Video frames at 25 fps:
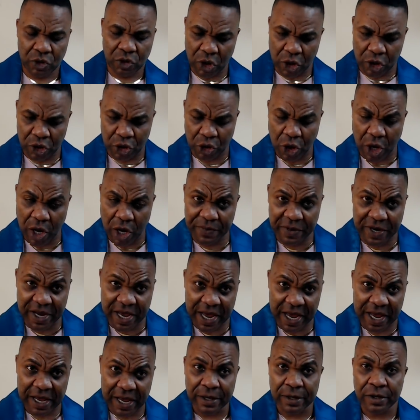So stop
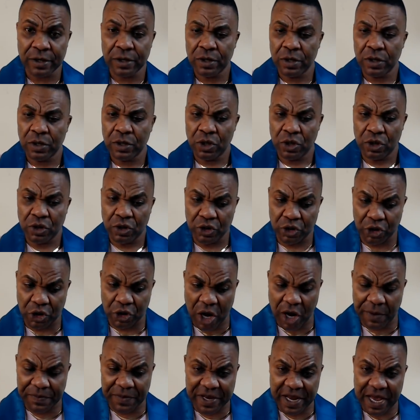there.
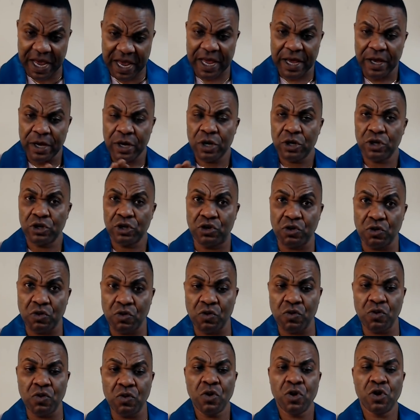Stop there.
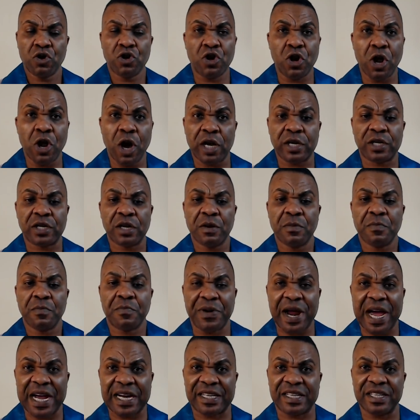Do not
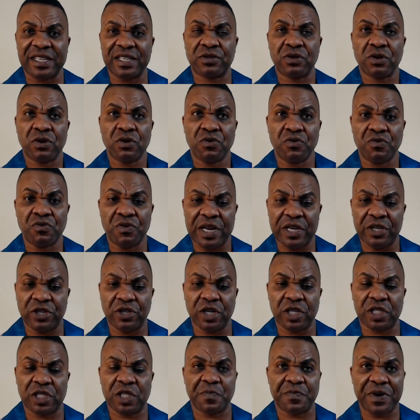practice
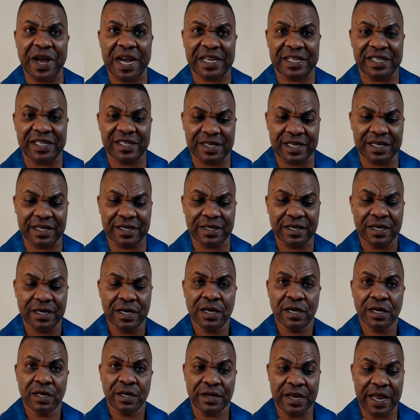religious practices
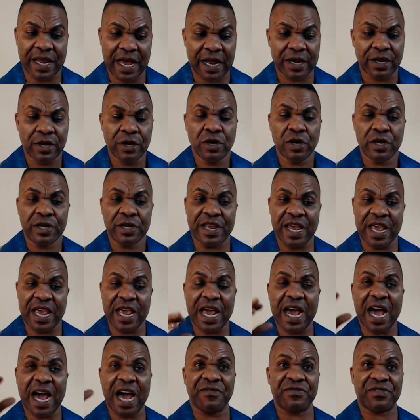that
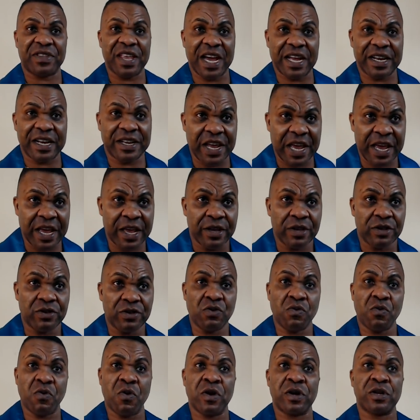day after day
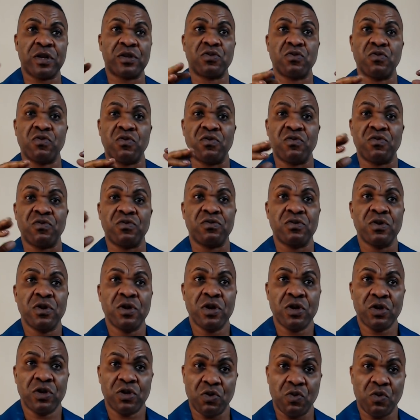you want to,
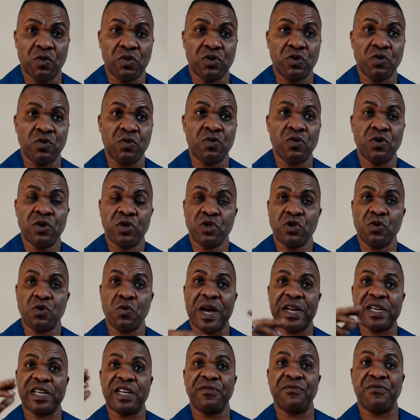you
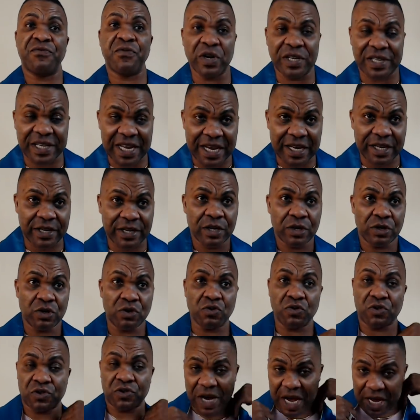are devoted,
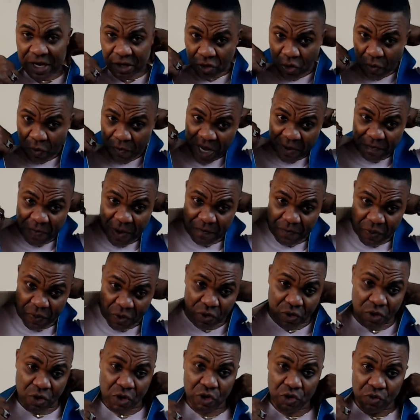you try to make
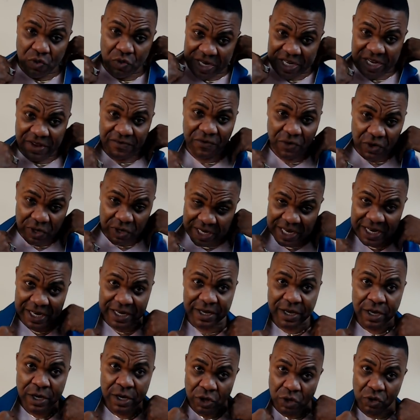people know you are
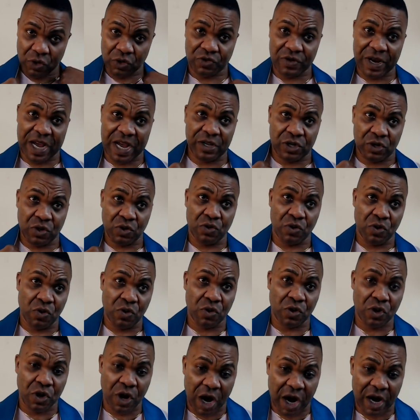devoted, you try to
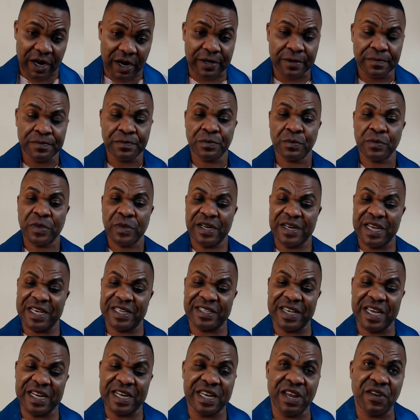know God.
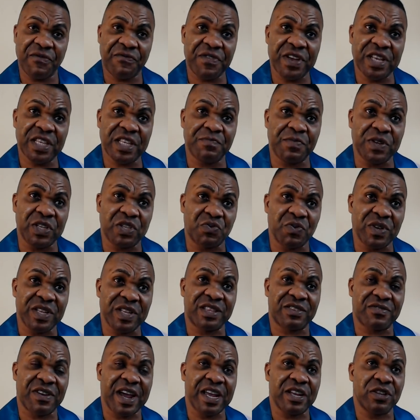There's a difference
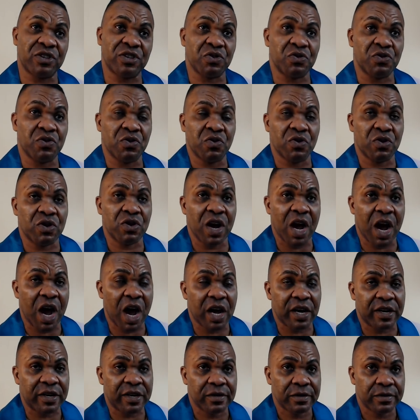between trying to know
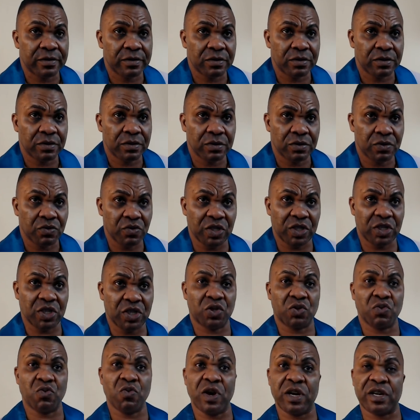God, which
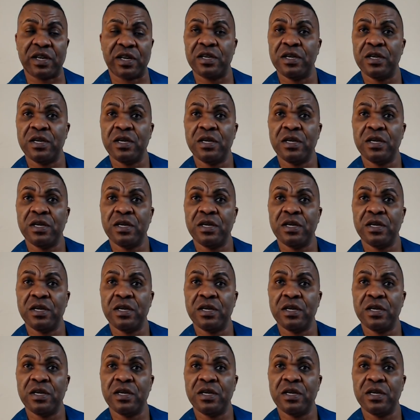is what